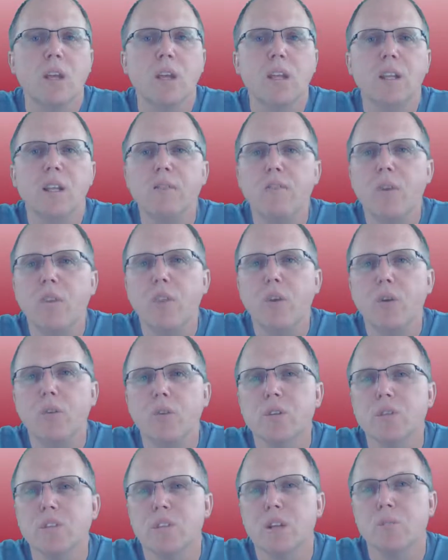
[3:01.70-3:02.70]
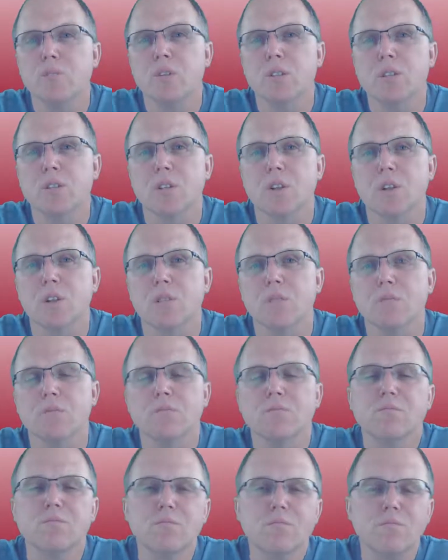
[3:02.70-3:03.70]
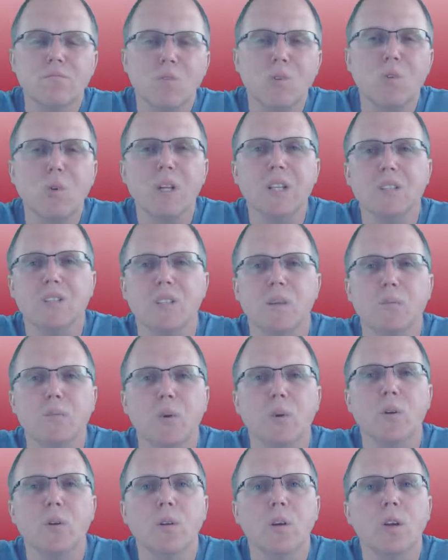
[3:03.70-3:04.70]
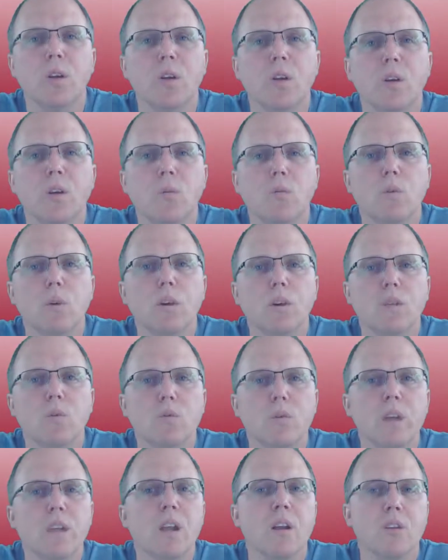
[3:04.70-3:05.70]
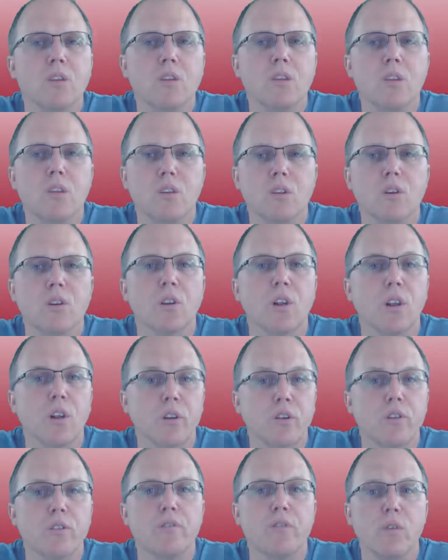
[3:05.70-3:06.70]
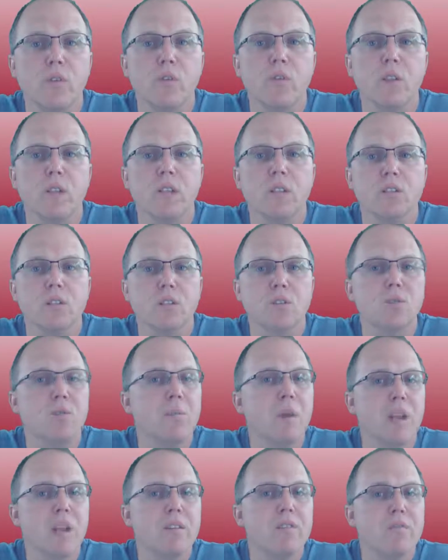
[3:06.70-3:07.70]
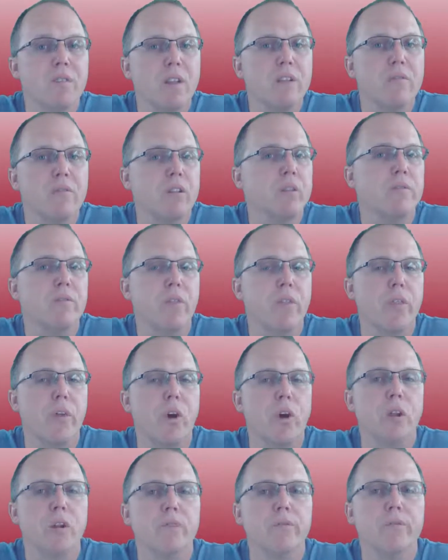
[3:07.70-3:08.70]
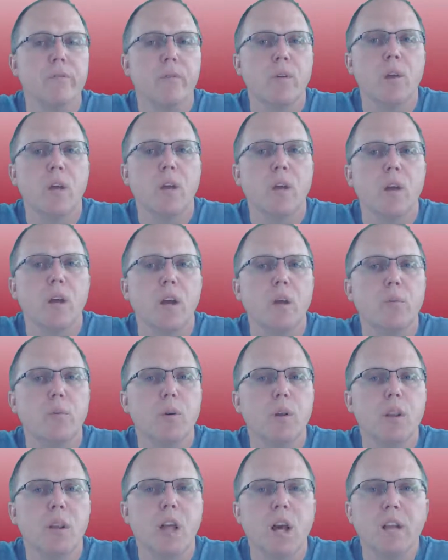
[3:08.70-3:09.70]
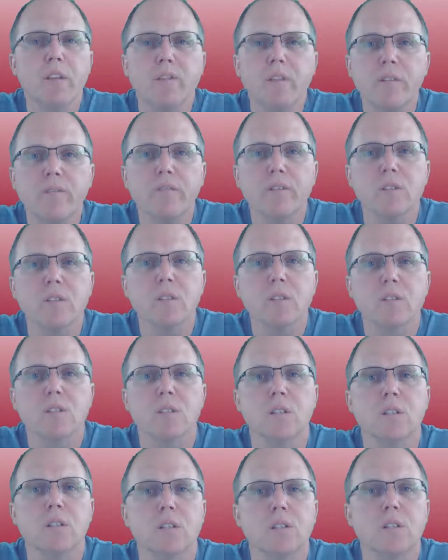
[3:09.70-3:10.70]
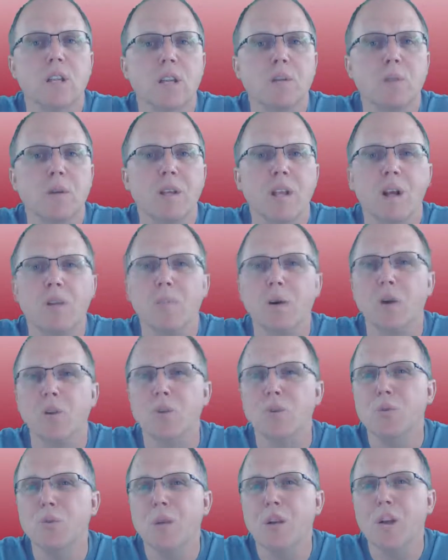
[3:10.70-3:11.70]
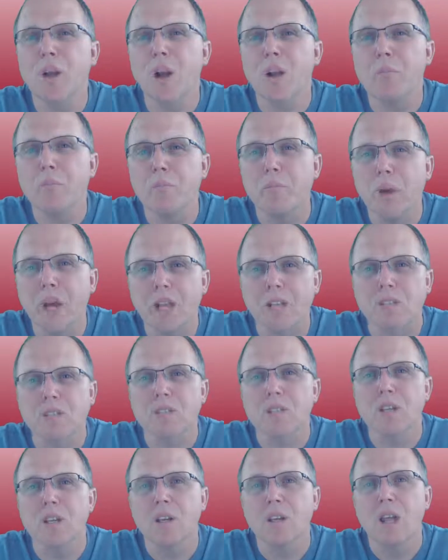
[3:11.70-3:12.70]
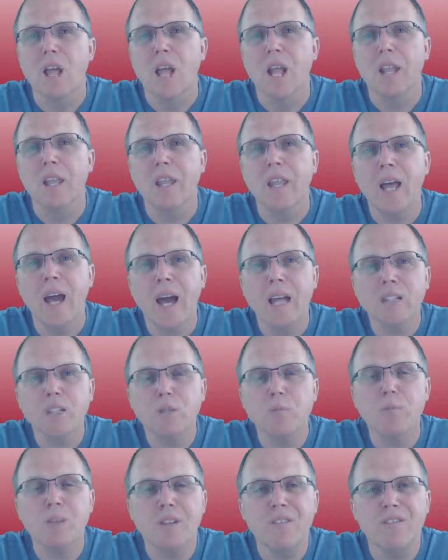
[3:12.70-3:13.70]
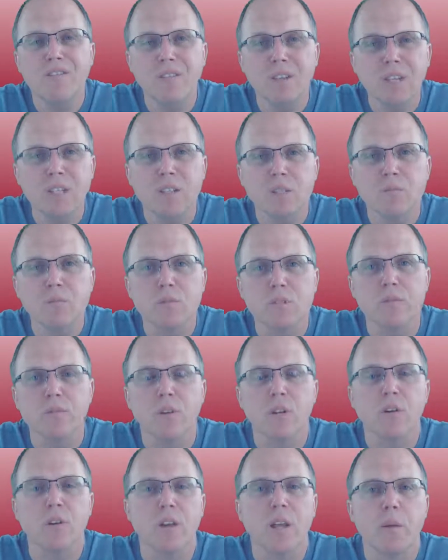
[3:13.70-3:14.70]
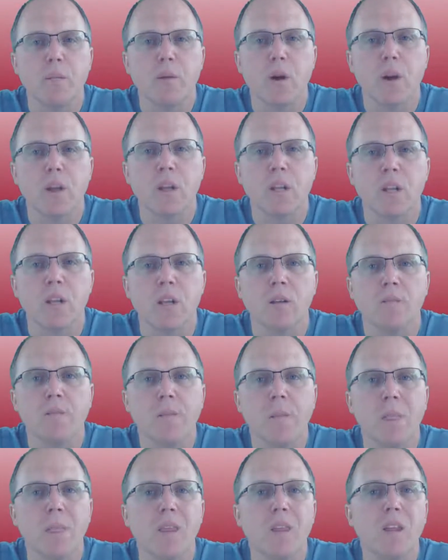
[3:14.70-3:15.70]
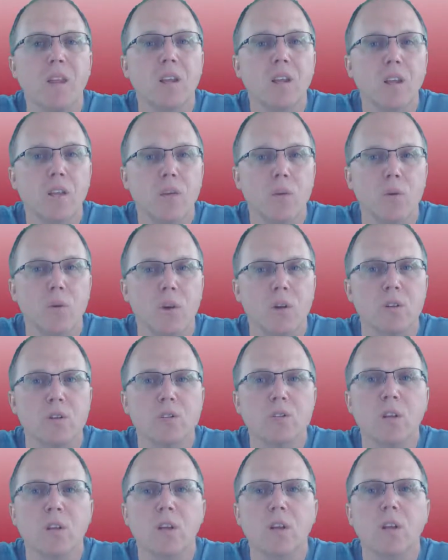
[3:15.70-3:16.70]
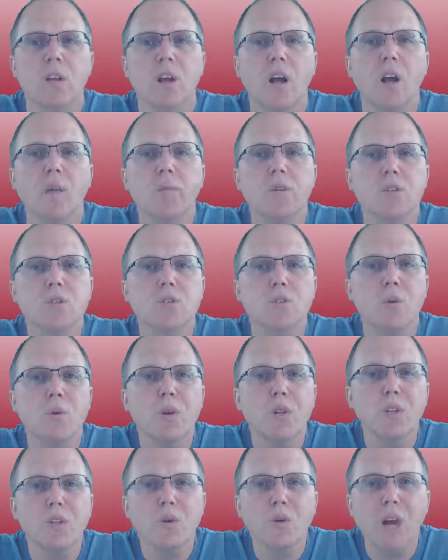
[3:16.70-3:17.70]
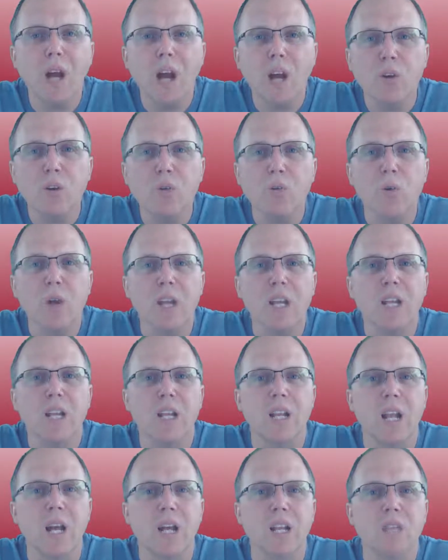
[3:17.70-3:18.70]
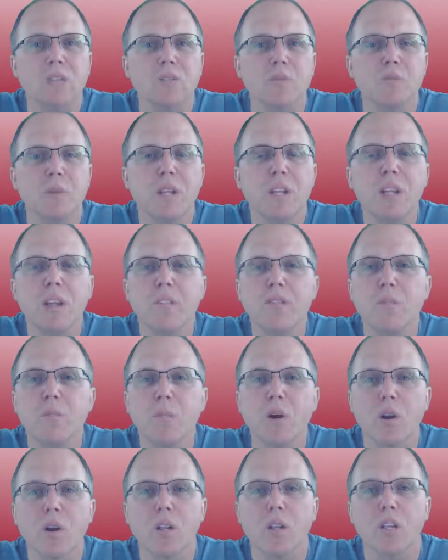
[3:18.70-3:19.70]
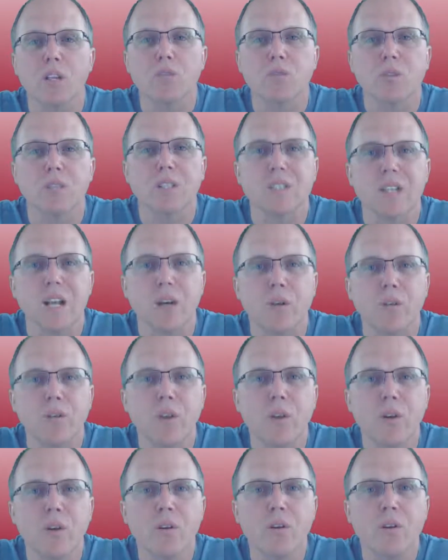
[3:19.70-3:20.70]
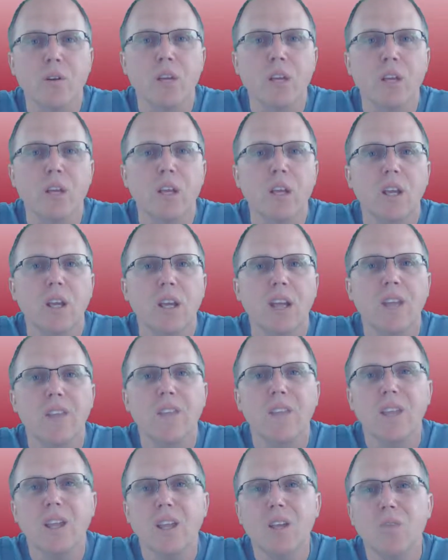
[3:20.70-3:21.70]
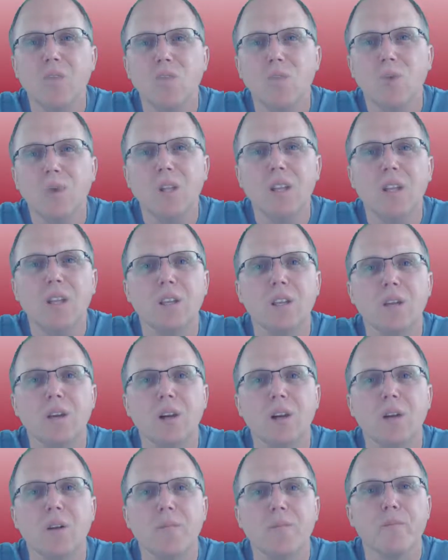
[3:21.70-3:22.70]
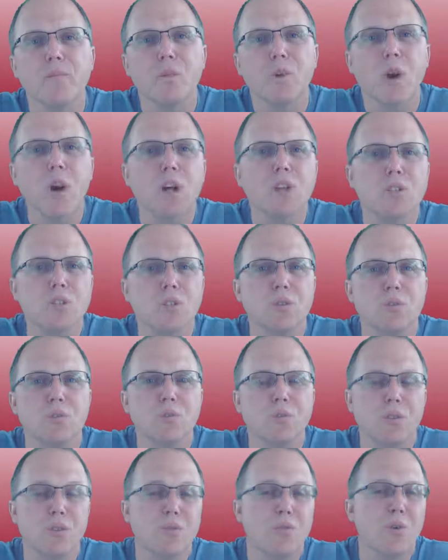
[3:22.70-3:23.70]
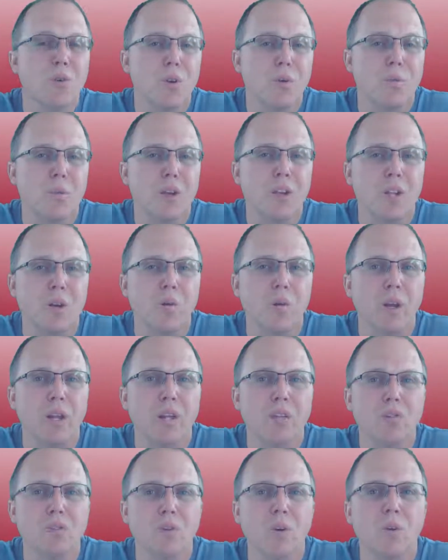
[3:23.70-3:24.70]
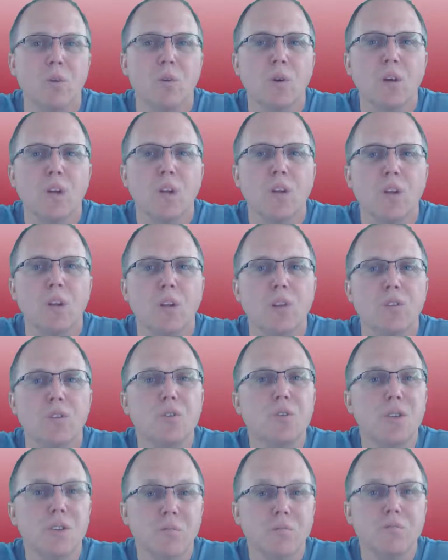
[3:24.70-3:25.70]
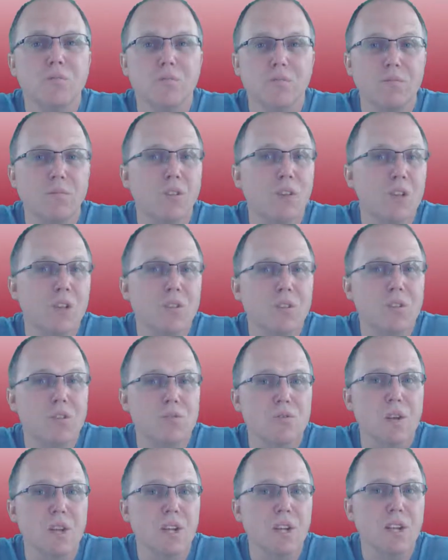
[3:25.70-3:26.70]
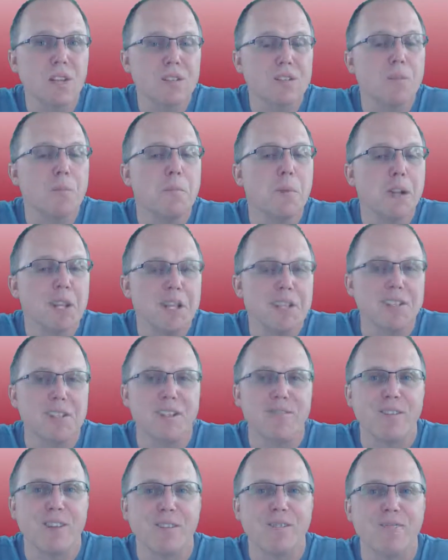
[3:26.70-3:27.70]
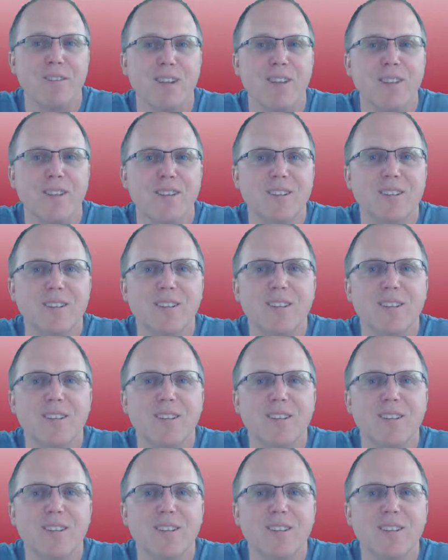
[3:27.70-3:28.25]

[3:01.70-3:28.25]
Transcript: and even though the subjects are quite simple, we guarantee you're going to learn a few things that you may have never even thought of. I put a lot of emphasis in this segment about doing our best not to be victims of internet marketing. In other words, I'll be showing you how to recognize many of the marketing tricks out there, and they can really cause you to throw your money away. So you can look at this training as a money-saving event.